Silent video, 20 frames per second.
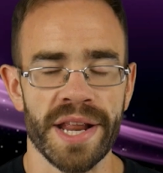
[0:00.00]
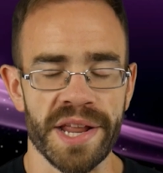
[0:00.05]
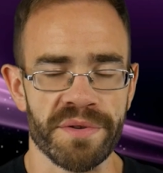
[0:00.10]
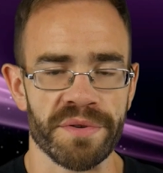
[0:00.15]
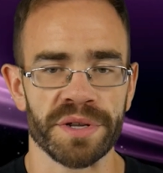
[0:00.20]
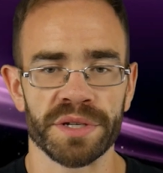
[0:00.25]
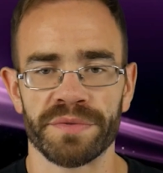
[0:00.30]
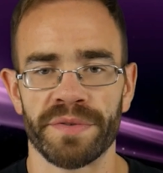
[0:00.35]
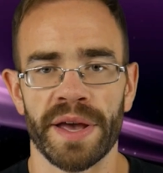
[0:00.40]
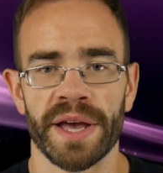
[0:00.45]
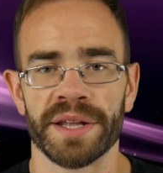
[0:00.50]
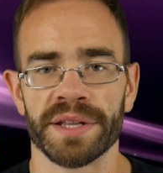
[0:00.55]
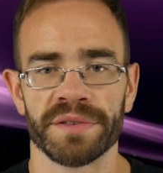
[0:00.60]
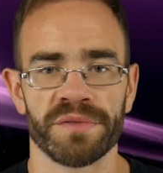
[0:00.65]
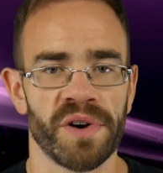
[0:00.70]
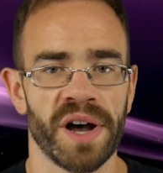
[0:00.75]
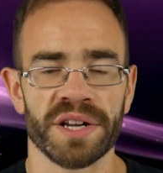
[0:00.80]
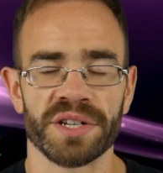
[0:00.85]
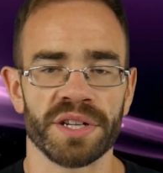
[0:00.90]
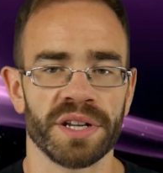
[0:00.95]
anyone who's fan
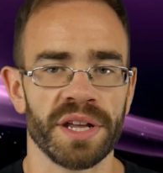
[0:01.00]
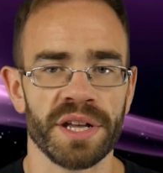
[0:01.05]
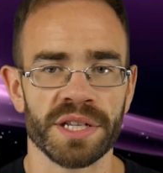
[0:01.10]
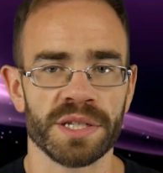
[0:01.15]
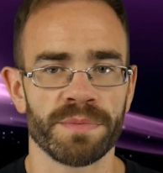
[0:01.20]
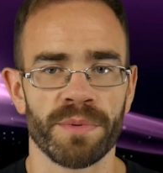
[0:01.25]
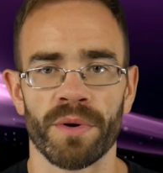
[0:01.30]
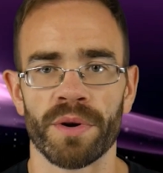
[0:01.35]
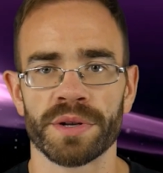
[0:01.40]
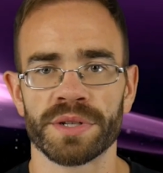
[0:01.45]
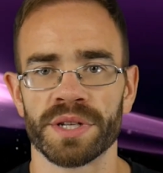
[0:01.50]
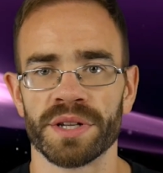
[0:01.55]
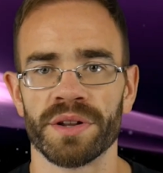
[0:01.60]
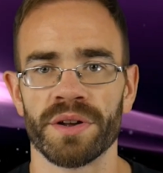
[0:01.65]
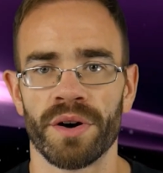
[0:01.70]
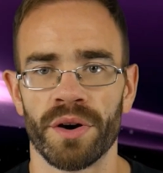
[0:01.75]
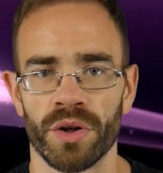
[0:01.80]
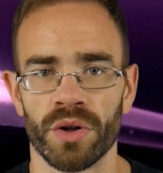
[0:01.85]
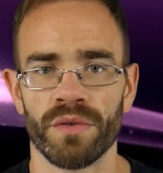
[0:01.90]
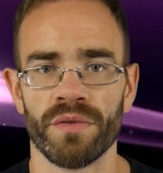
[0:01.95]
of watching esports and
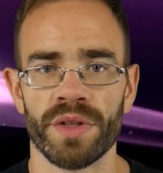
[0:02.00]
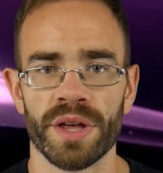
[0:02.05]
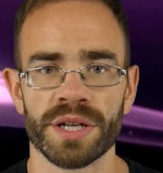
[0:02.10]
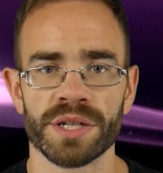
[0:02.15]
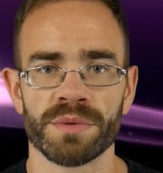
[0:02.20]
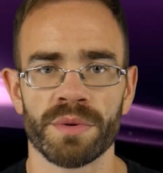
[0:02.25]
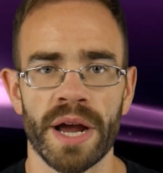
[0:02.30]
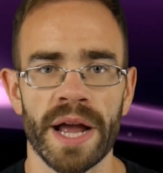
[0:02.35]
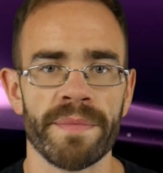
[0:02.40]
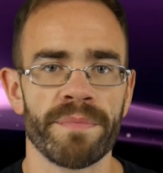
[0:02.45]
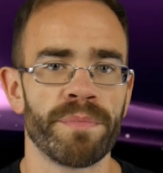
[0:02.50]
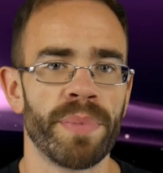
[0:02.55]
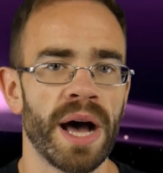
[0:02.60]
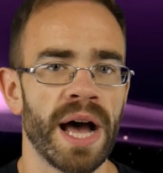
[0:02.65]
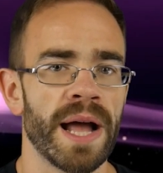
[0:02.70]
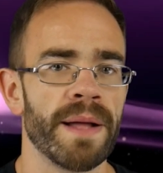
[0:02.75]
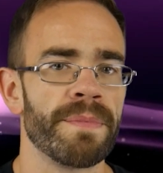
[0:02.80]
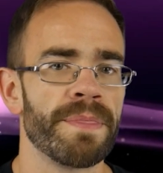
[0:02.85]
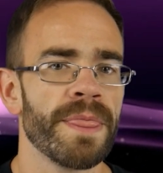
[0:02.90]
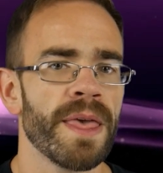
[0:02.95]
all of this, right?
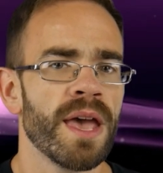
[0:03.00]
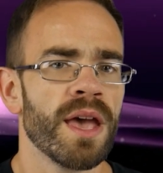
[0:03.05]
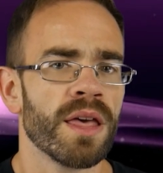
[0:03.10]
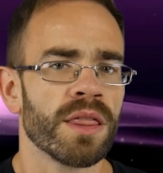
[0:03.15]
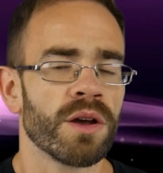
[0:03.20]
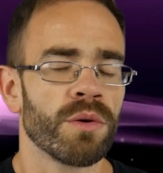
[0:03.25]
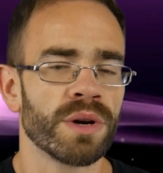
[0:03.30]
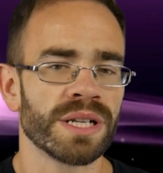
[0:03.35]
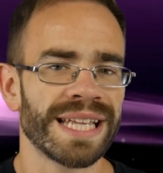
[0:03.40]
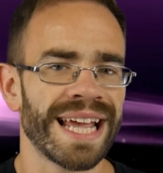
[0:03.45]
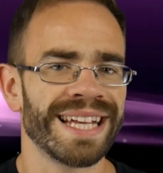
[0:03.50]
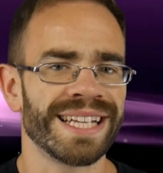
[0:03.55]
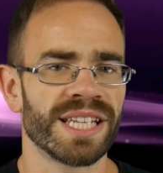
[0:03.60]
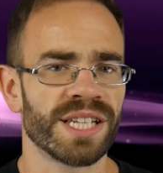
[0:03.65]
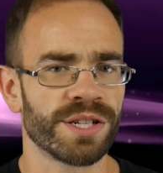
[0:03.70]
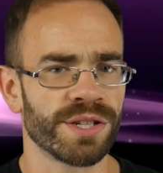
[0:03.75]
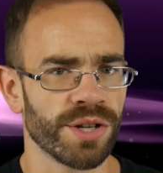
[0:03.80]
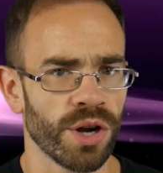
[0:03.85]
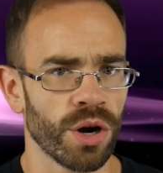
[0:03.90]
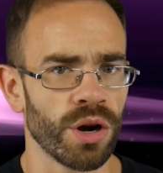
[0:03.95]
But there was a
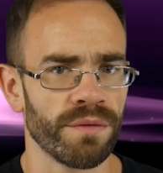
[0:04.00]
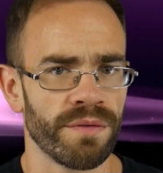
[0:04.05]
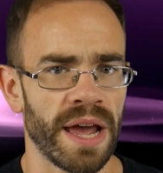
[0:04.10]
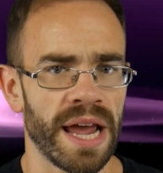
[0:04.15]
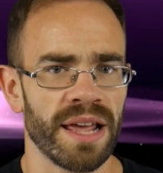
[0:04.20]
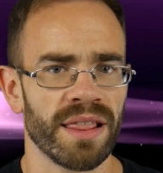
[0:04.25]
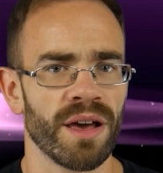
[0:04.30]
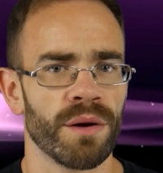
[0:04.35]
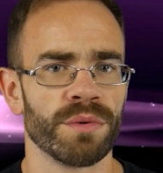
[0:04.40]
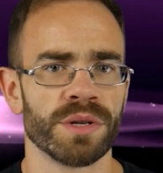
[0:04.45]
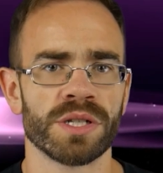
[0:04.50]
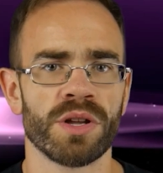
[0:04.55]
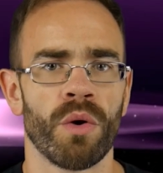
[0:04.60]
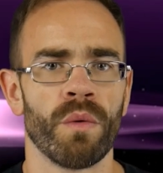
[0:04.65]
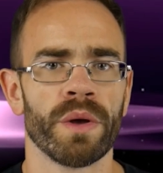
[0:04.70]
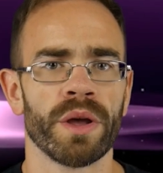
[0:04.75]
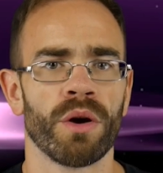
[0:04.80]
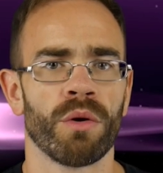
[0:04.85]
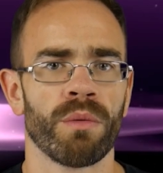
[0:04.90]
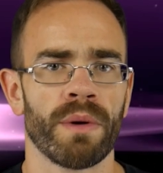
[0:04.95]
survey that was
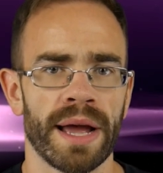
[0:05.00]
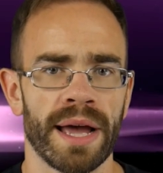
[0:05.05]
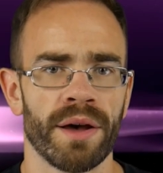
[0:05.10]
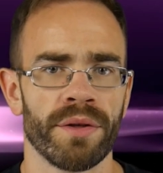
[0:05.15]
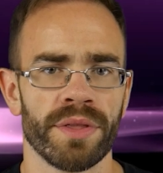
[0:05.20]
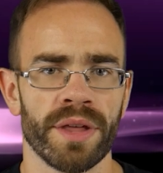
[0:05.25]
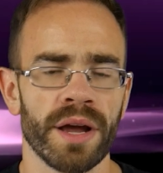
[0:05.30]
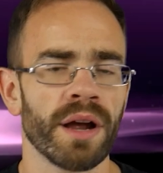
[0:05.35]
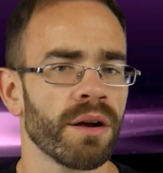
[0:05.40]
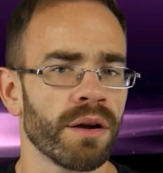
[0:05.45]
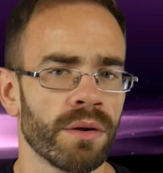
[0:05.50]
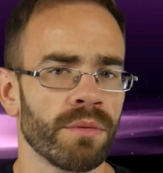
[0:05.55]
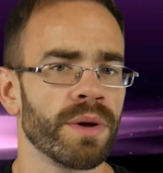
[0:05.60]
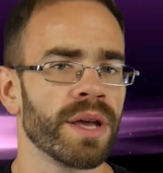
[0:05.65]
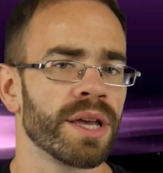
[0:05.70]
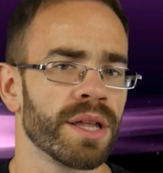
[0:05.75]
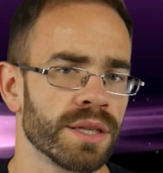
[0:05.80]
going around there and we